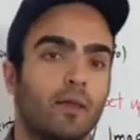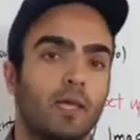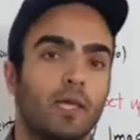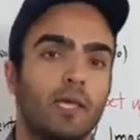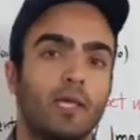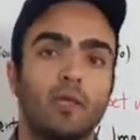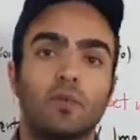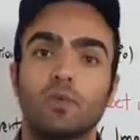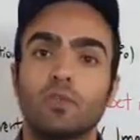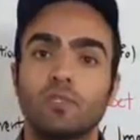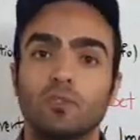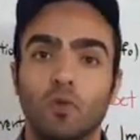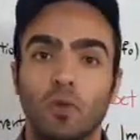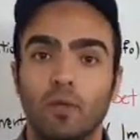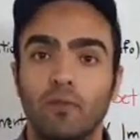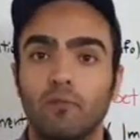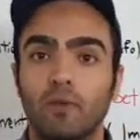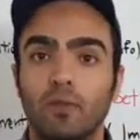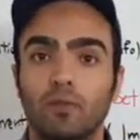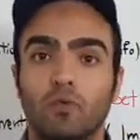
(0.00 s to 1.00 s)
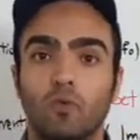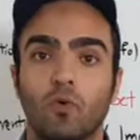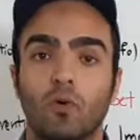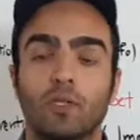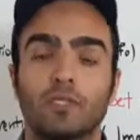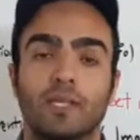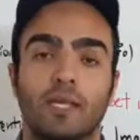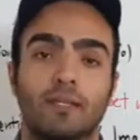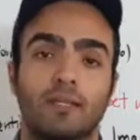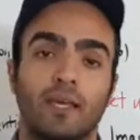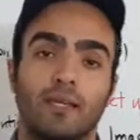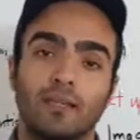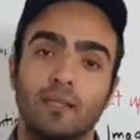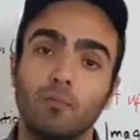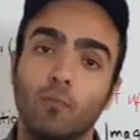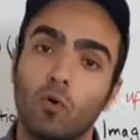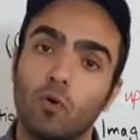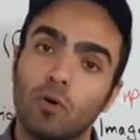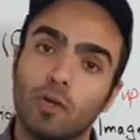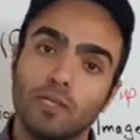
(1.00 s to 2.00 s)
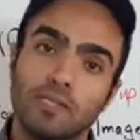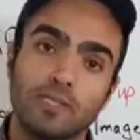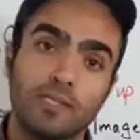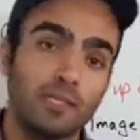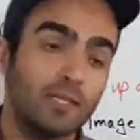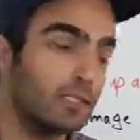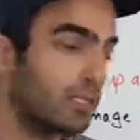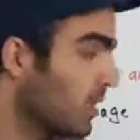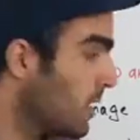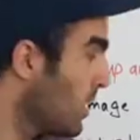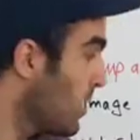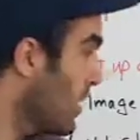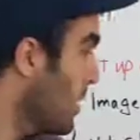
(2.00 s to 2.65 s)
increase your inventories and getting more listing,